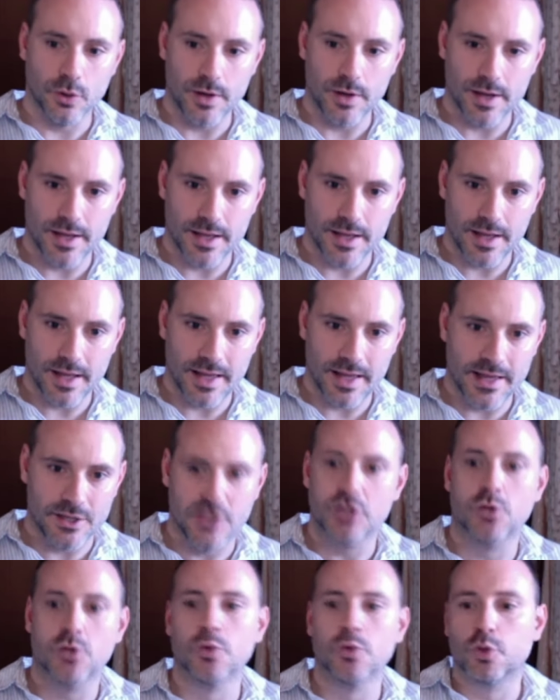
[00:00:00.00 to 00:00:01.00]
So she's
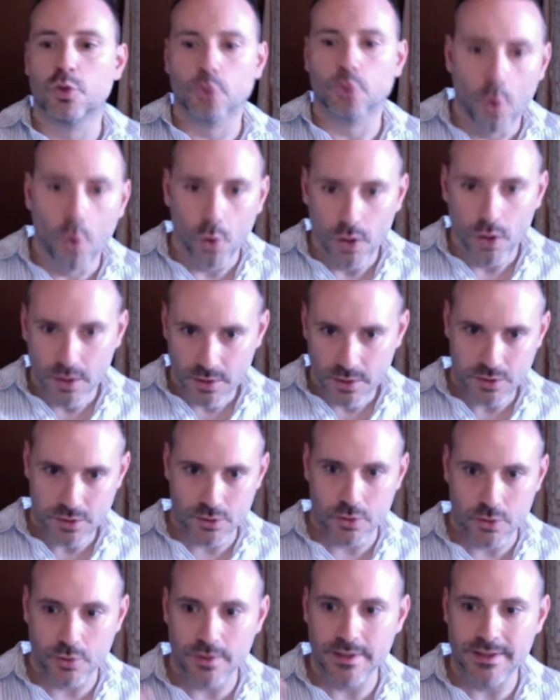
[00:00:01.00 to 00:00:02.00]
also tall.
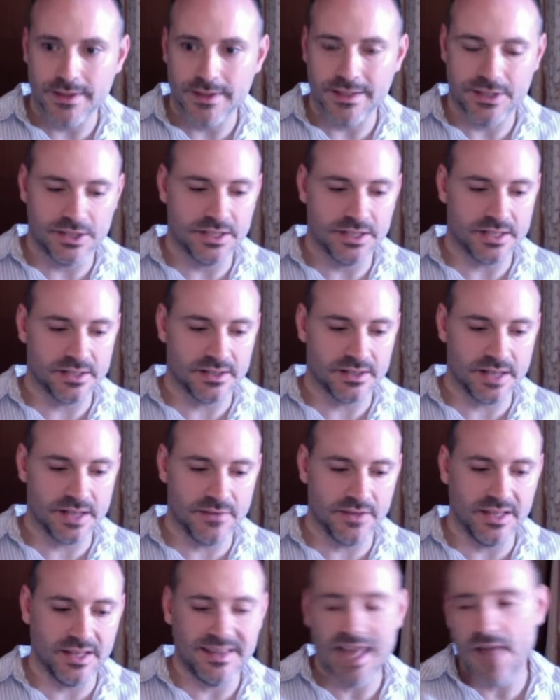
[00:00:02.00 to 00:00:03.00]
So she doesn't have the
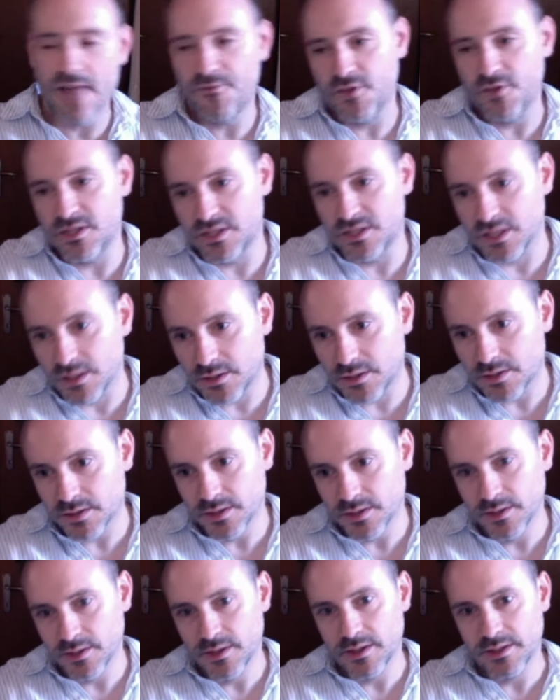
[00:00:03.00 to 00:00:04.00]
deficit,
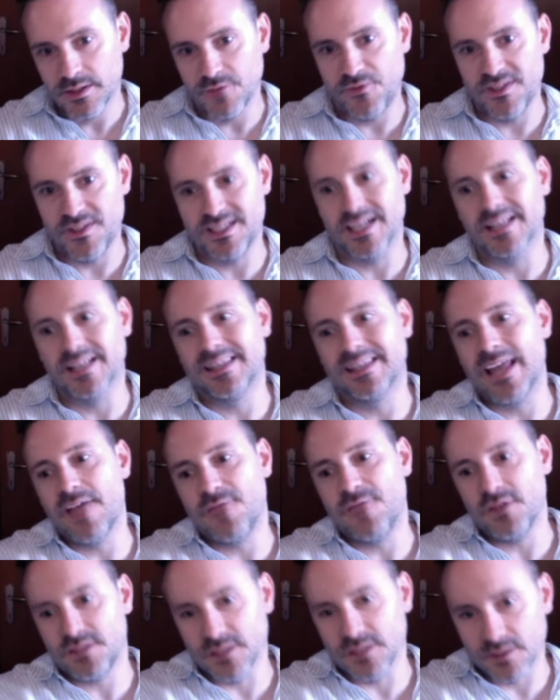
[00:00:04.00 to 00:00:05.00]
the physical
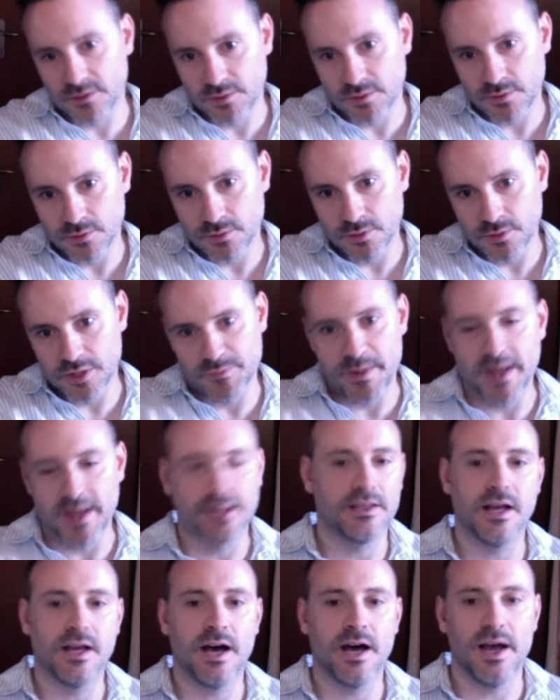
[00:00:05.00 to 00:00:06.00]
deficit respect a
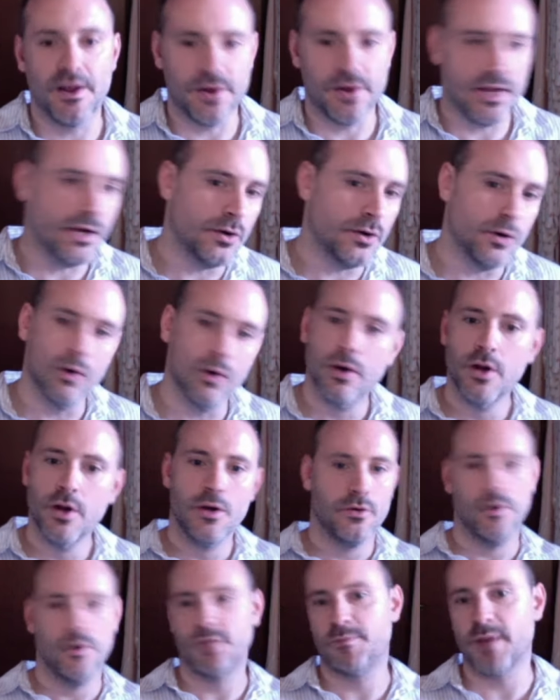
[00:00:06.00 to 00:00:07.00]
Rigo,
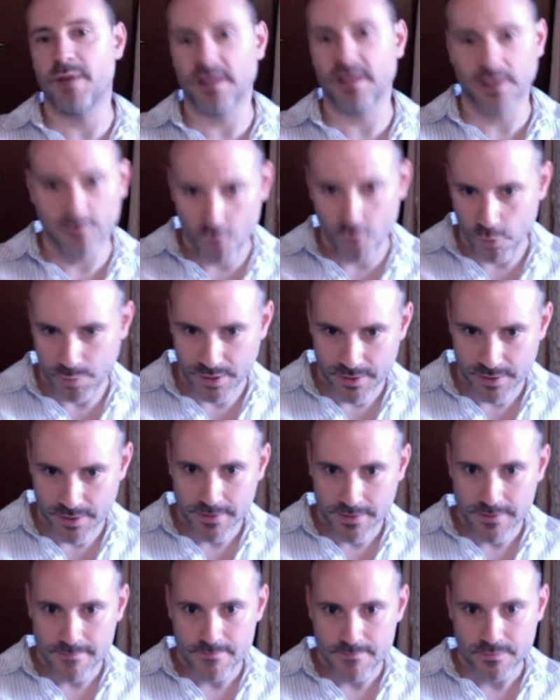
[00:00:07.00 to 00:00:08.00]
respect a Volpi.
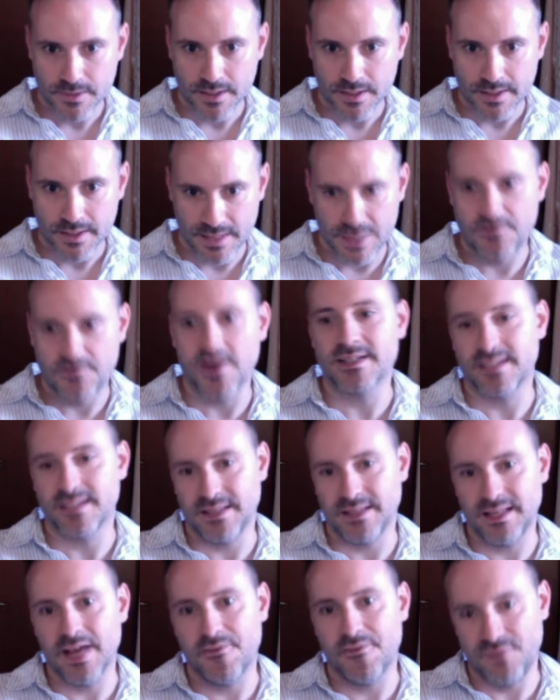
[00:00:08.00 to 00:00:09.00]
Kiefer has a
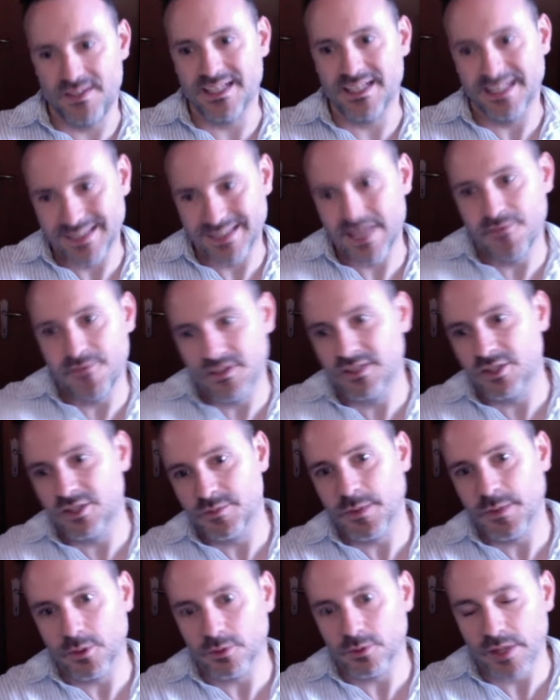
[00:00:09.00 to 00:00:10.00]
physical deficit with respect to
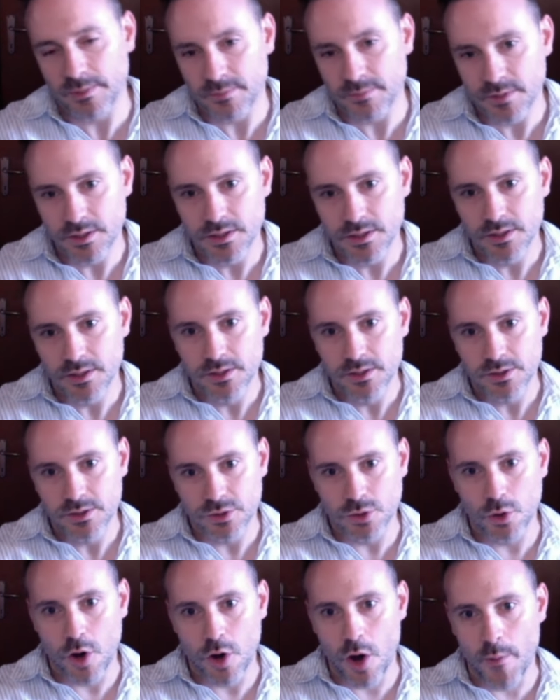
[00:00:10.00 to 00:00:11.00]
them. So
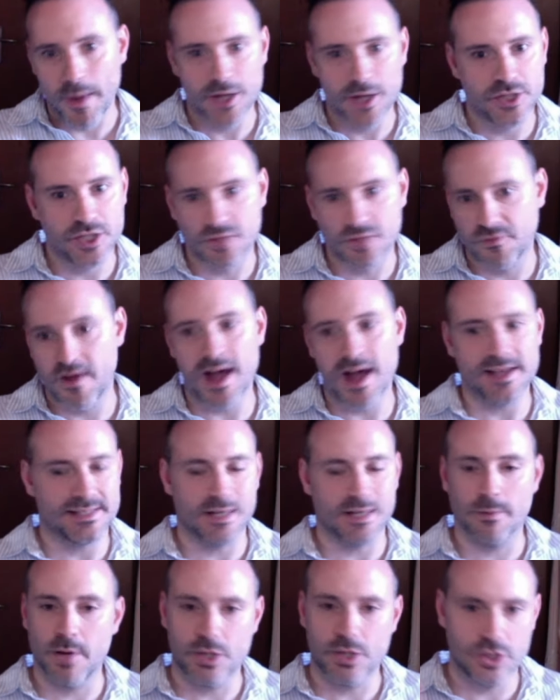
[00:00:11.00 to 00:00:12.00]
how much is fast, how
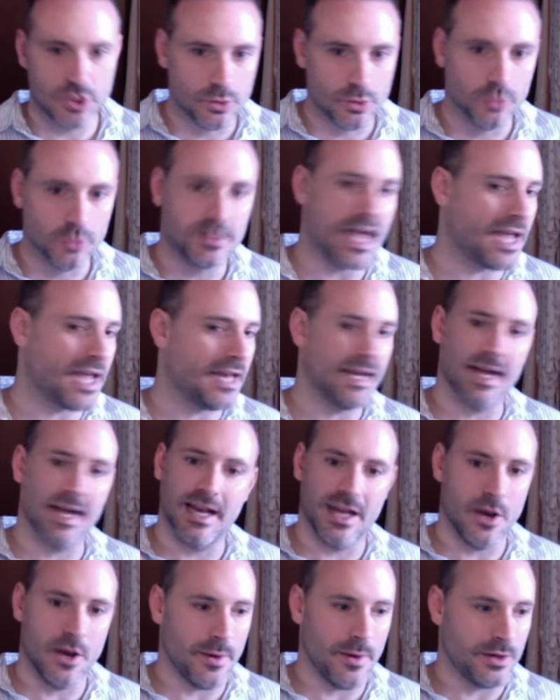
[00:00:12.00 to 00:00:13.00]
much is good technically,
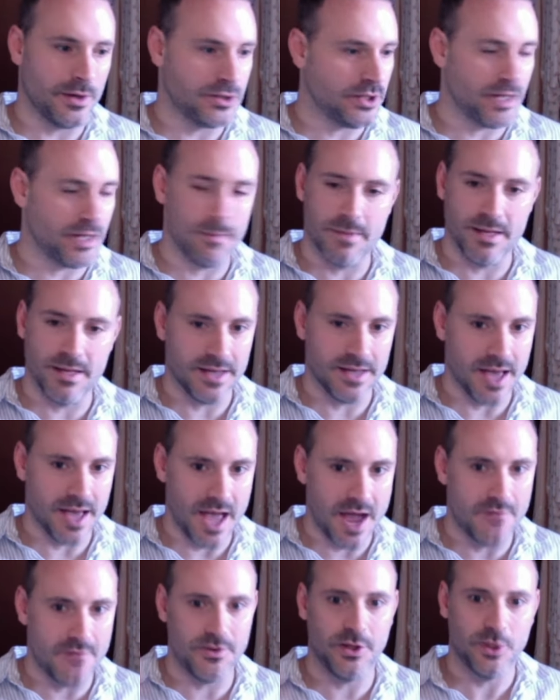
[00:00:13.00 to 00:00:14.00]
she can be
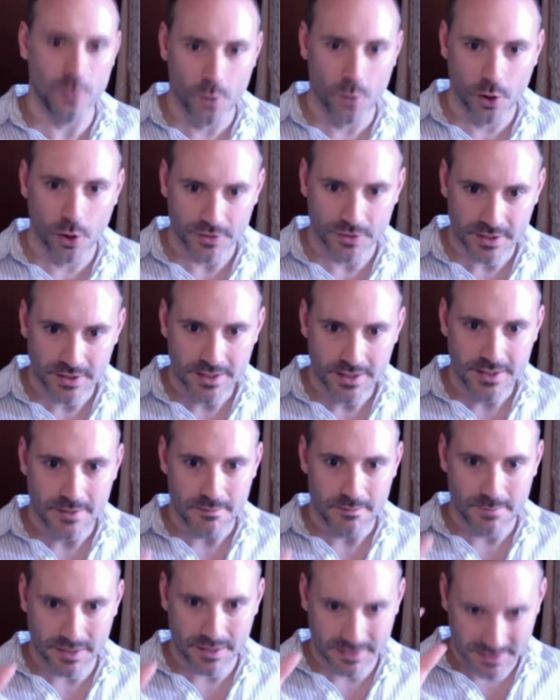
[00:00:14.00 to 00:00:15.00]
everything you want,
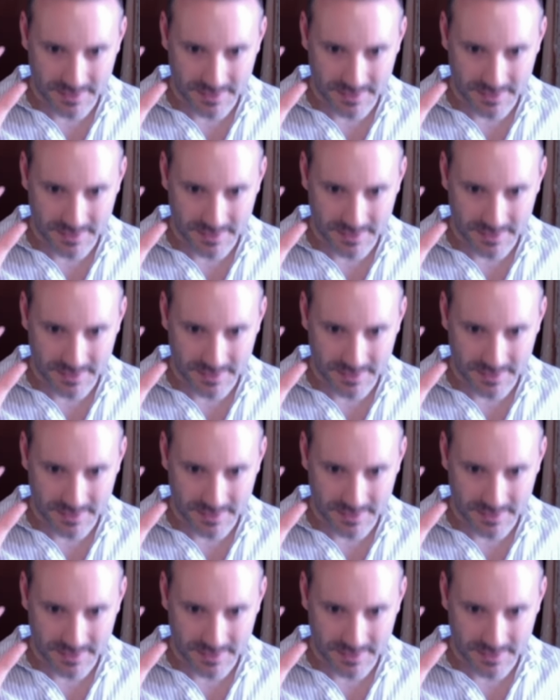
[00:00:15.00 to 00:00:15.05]
but the